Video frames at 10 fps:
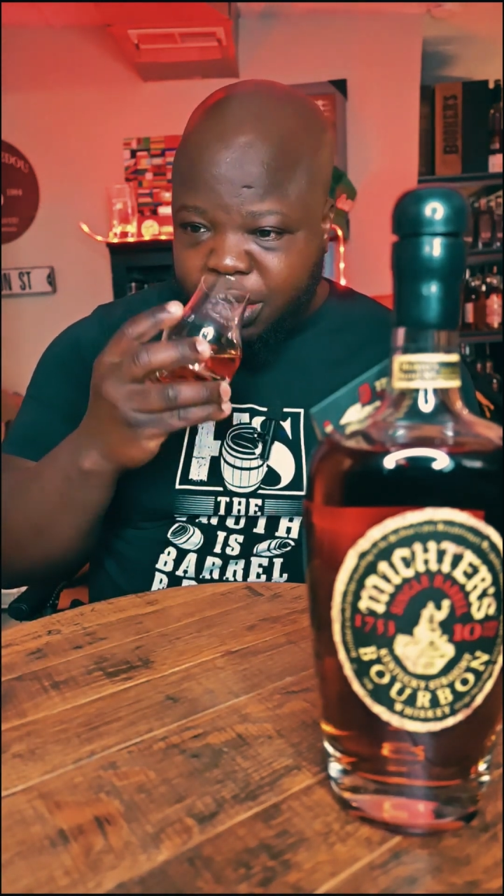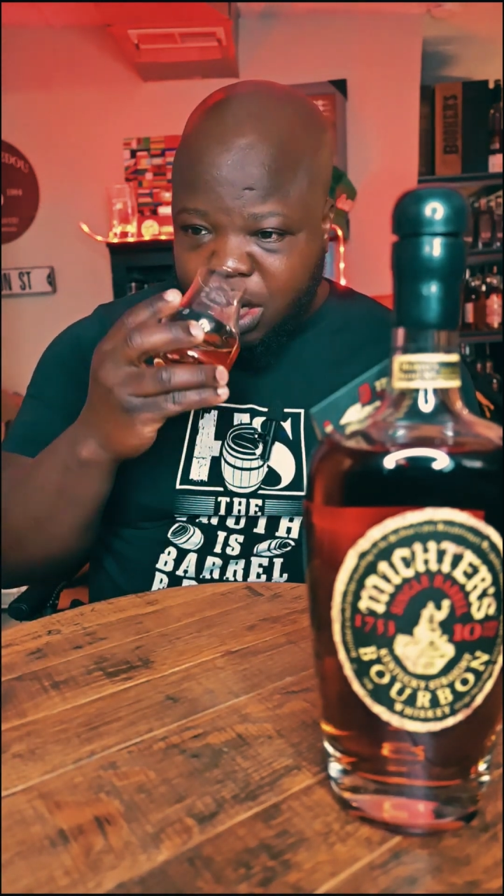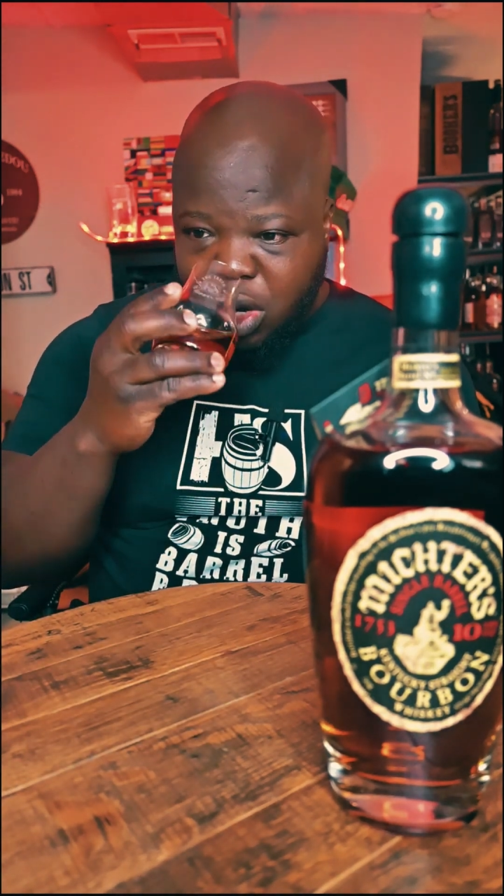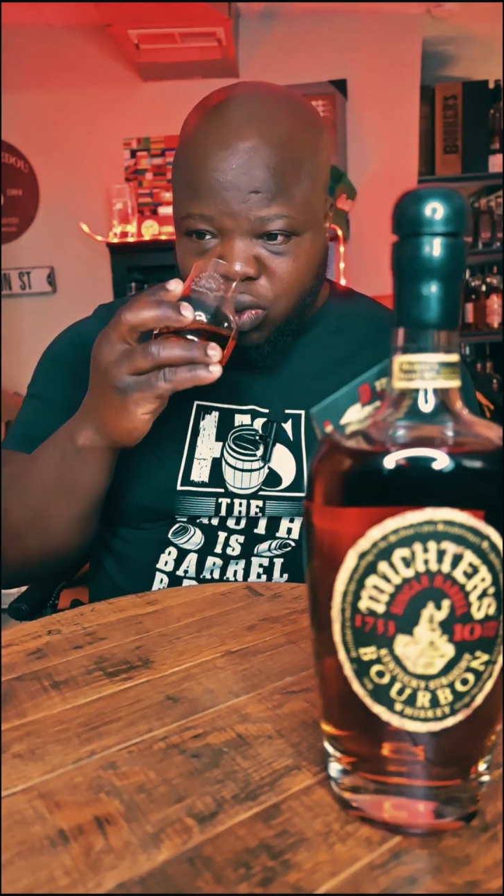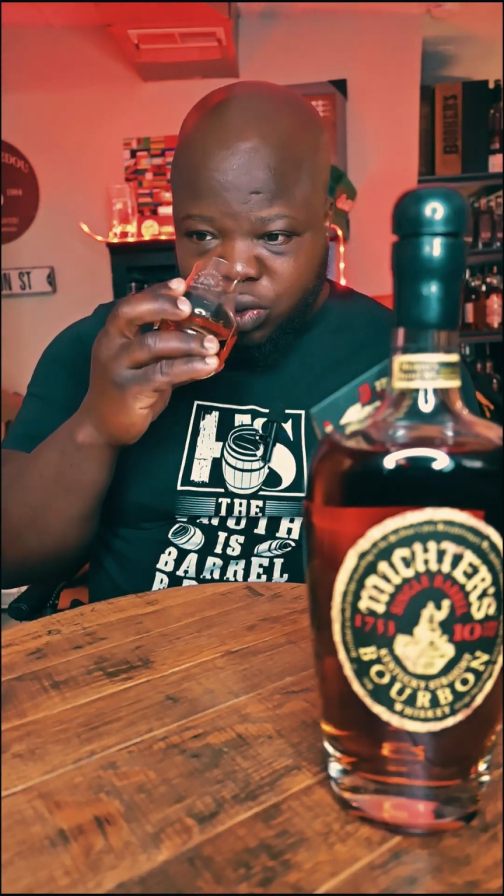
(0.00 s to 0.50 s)

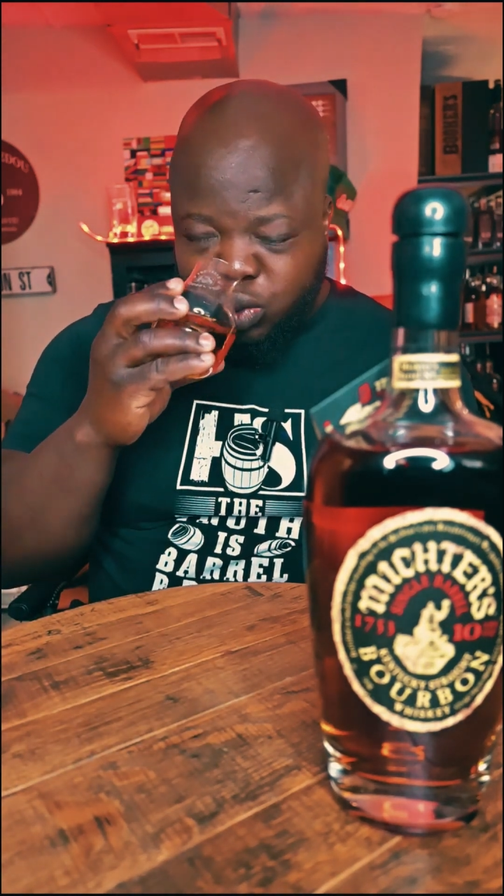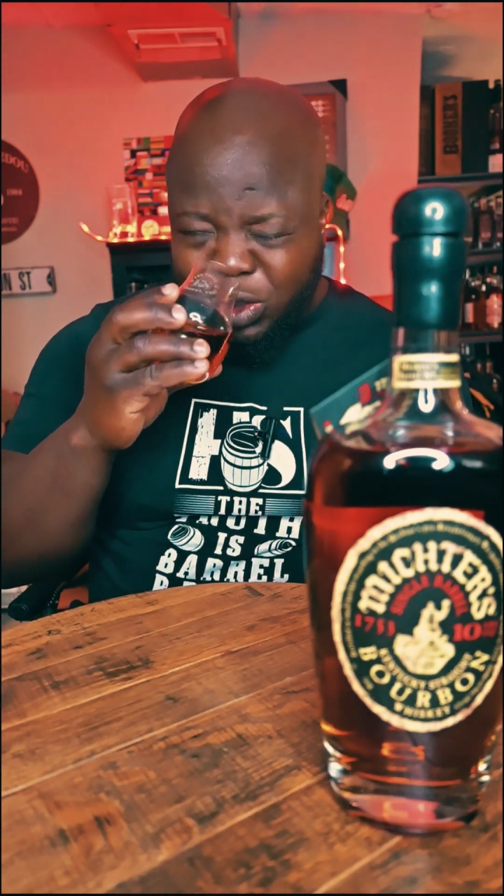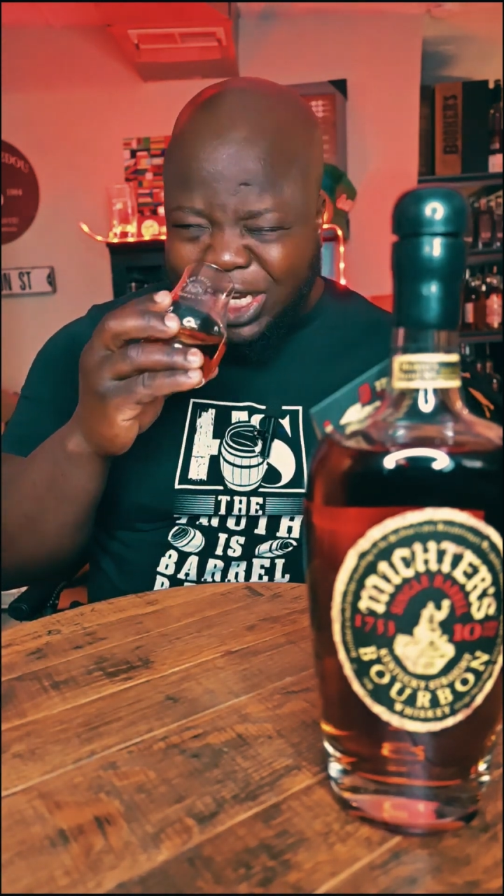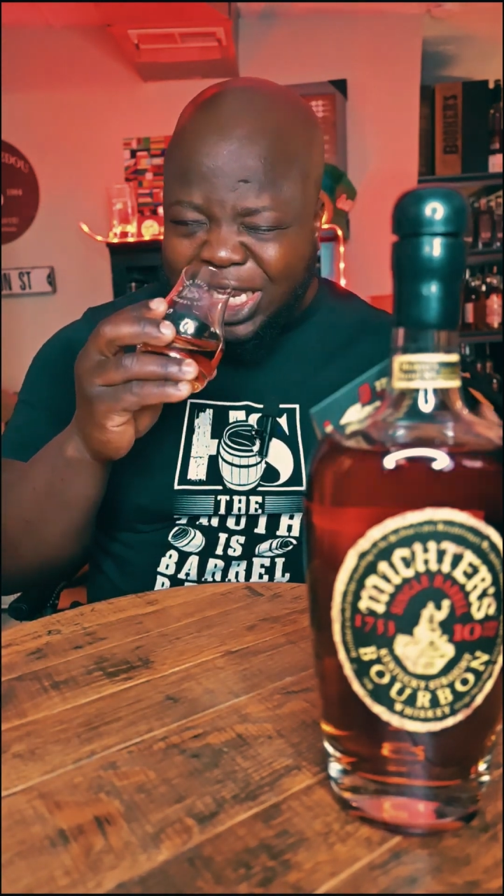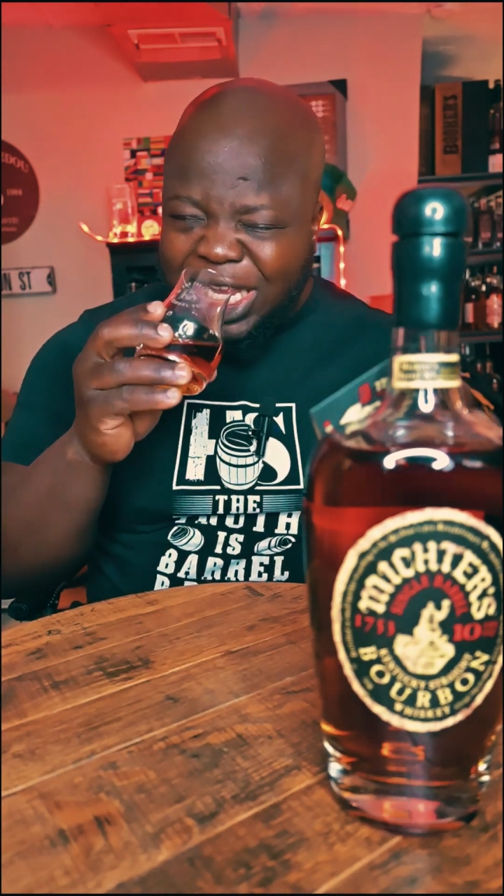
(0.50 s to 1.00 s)
nose
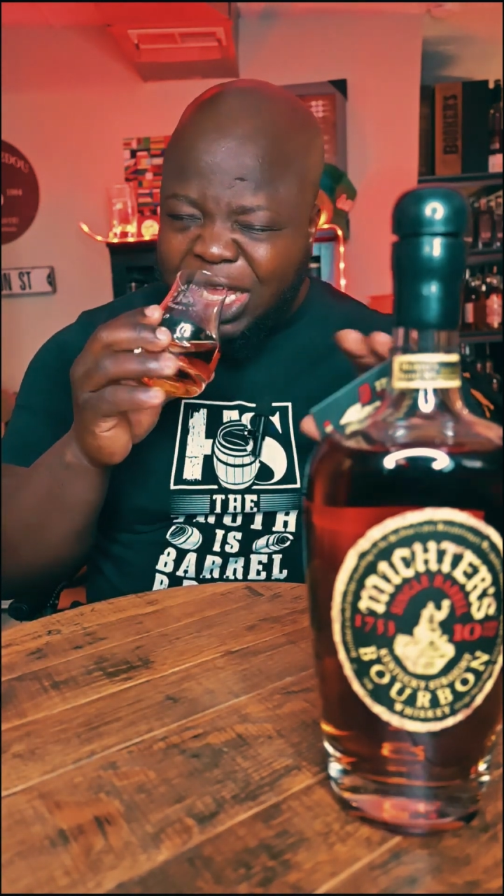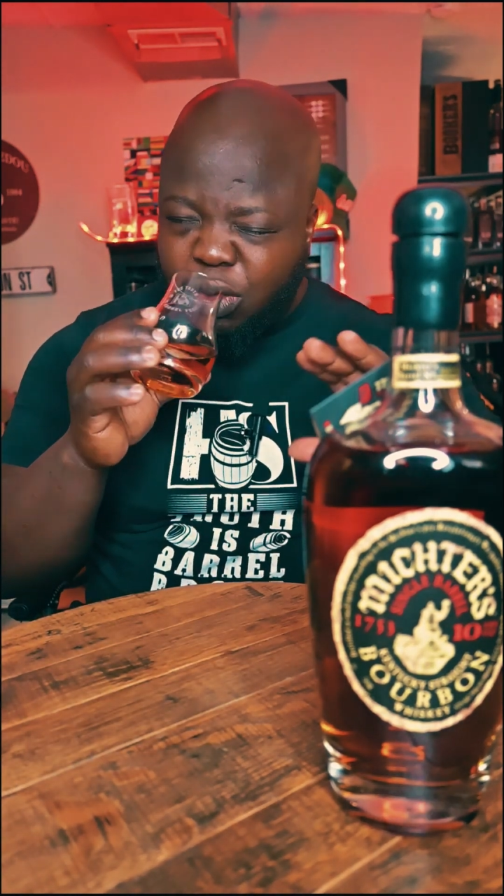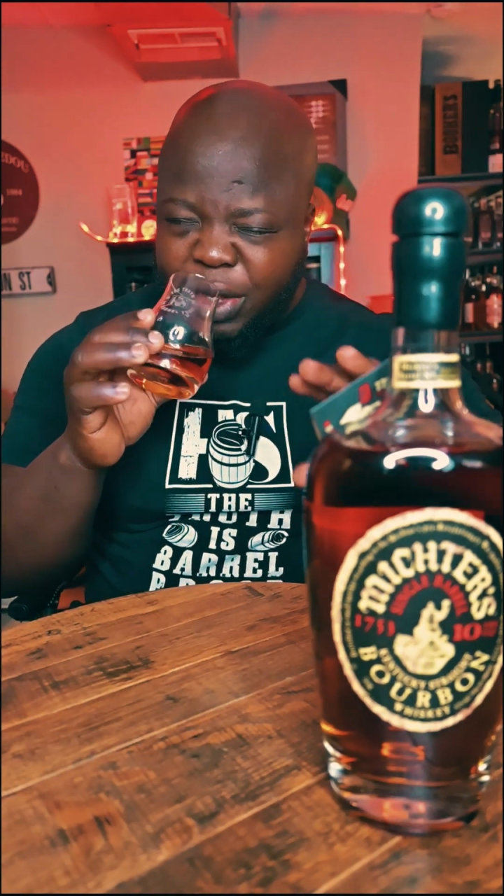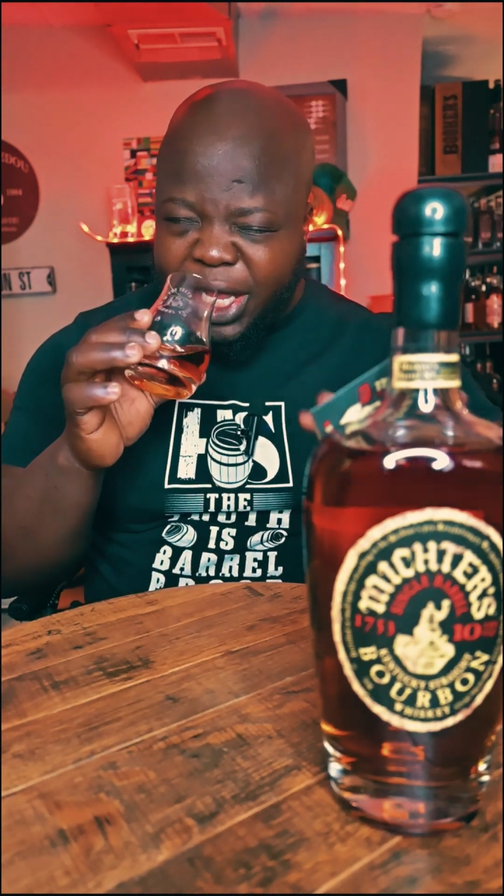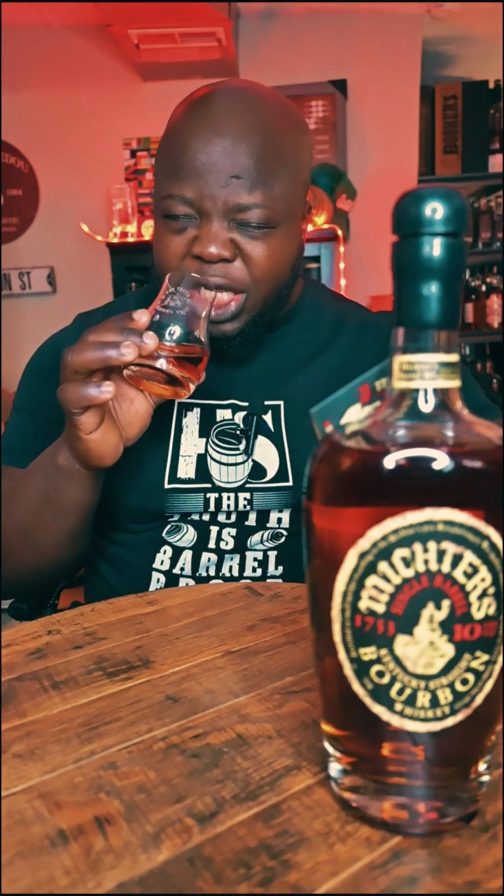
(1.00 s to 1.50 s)
with a
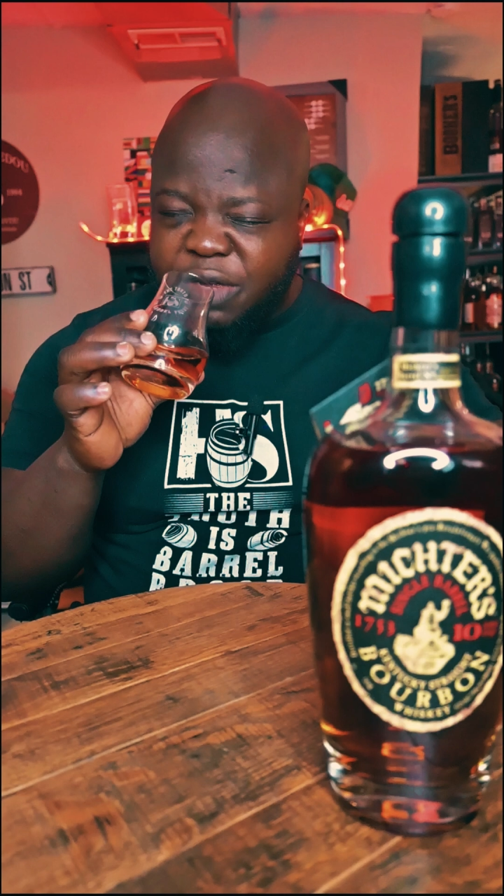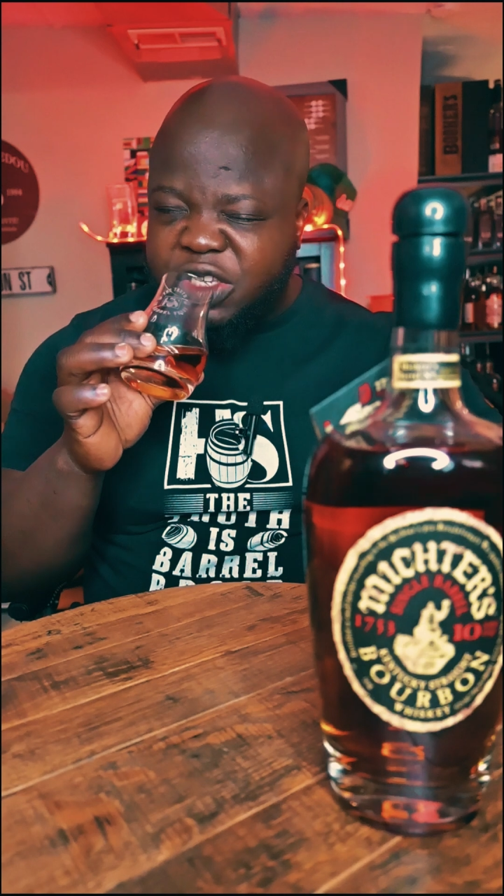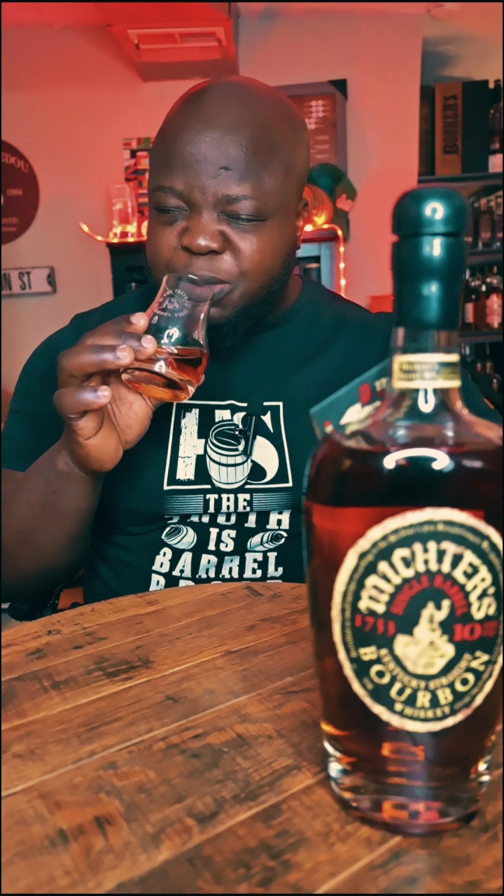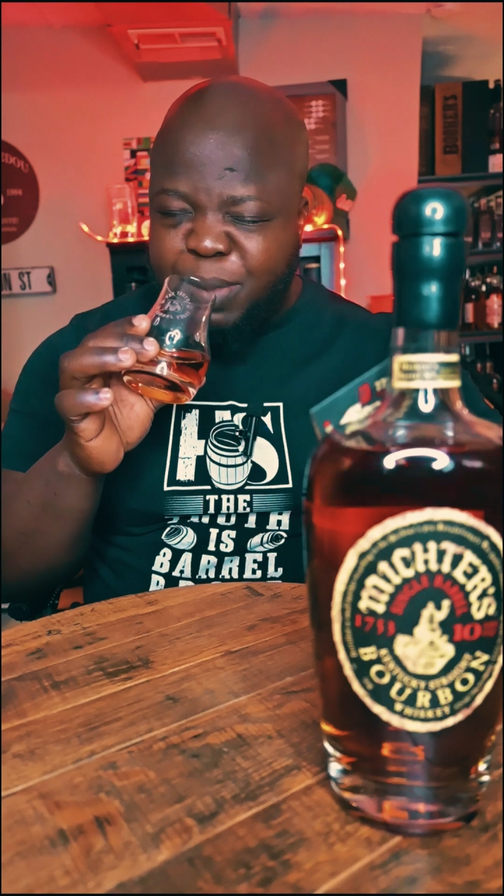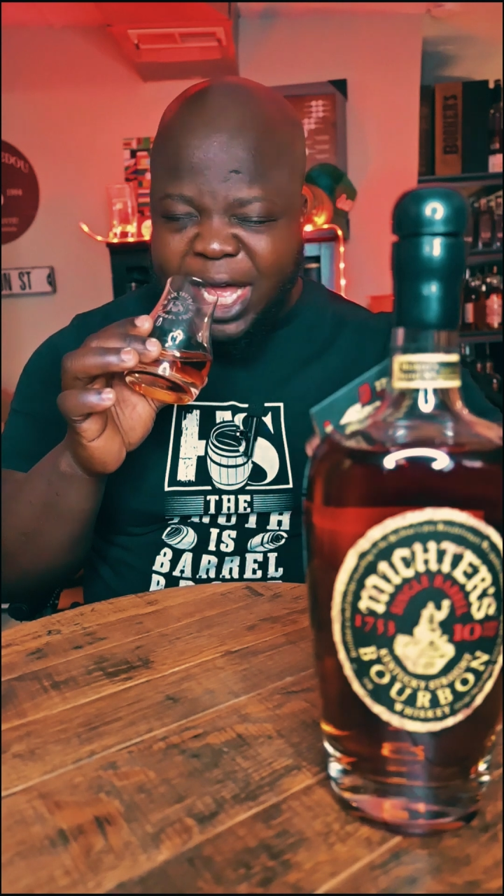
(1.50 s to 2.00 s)
little hint of
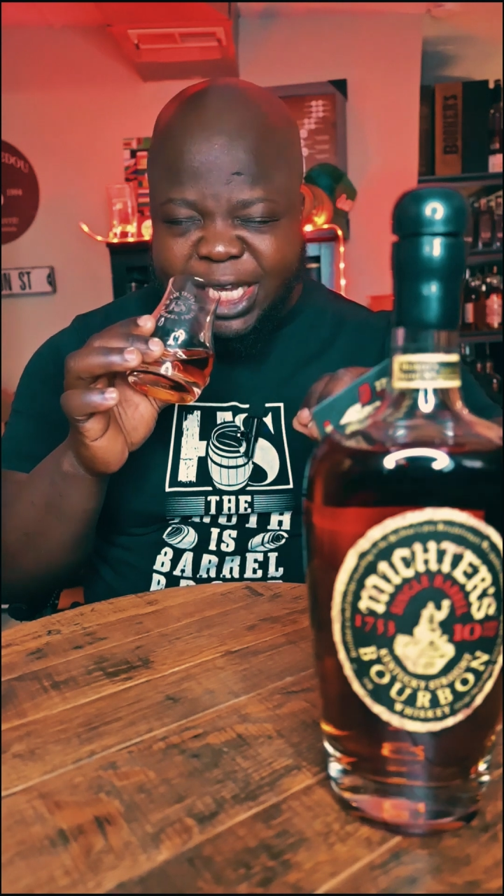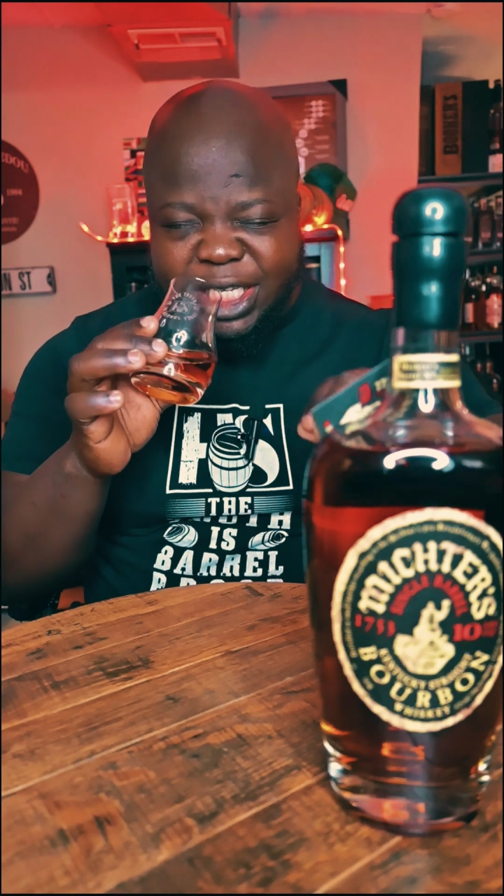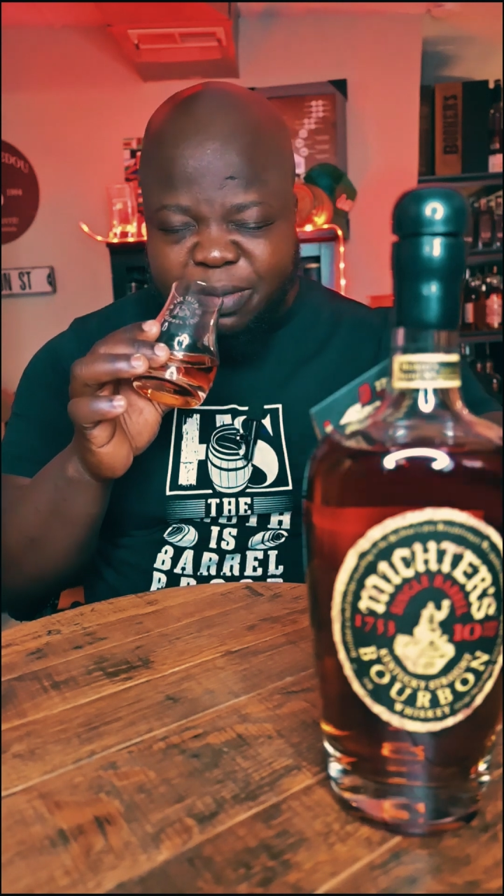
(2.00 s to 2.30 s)
spice,